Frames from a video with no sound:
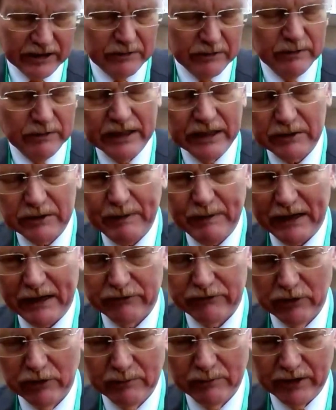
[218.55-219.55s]

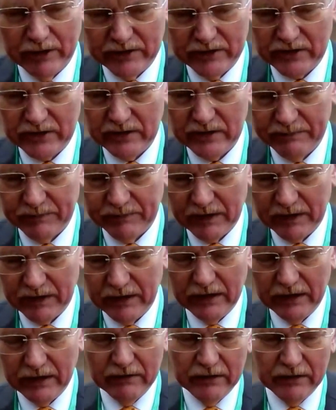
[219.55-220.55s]
expect robots
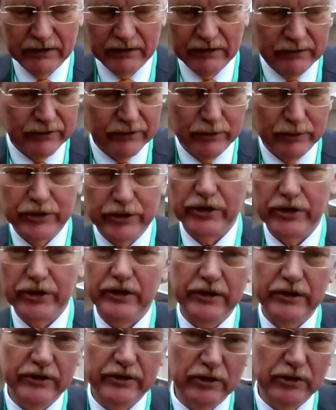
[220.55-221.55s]
in the
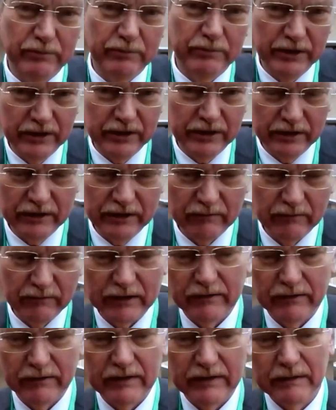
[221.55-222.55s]
future to be
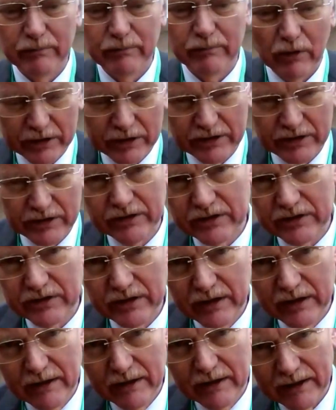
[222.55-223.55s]
one of the important,
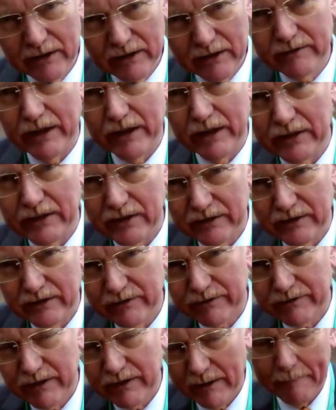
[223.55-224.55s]
innovative
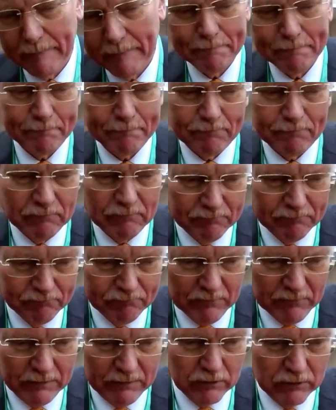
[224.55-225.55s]

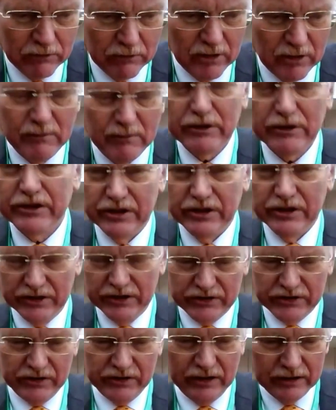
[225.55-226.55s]

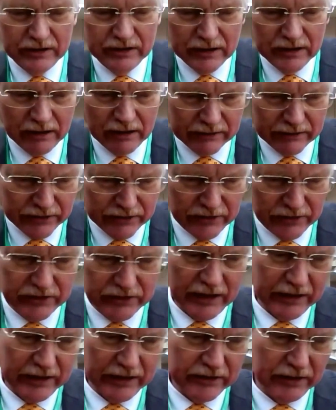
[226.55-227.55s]
commodities in our
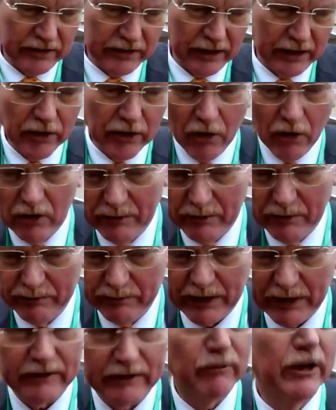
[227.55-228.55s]
society. At home,
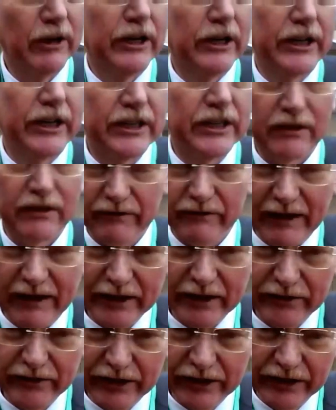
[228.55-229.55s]
at work, in the
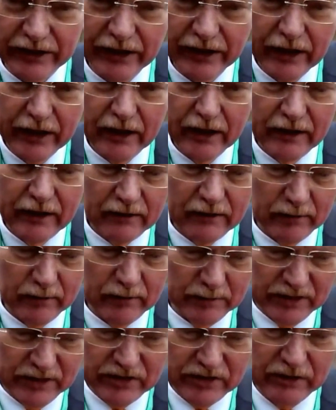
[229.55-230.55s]
factory, we
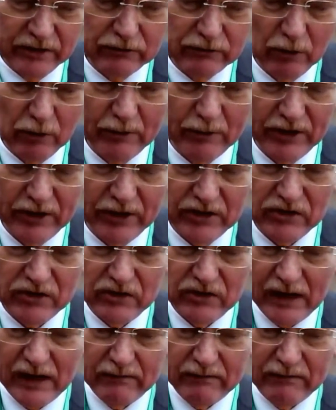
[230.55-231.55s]
will see
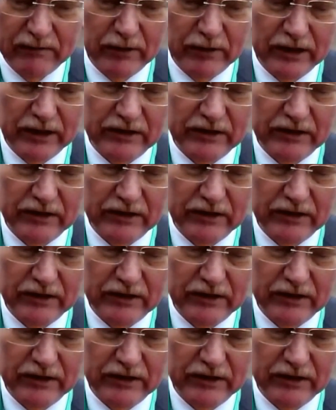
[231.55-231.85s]
robots everywhere.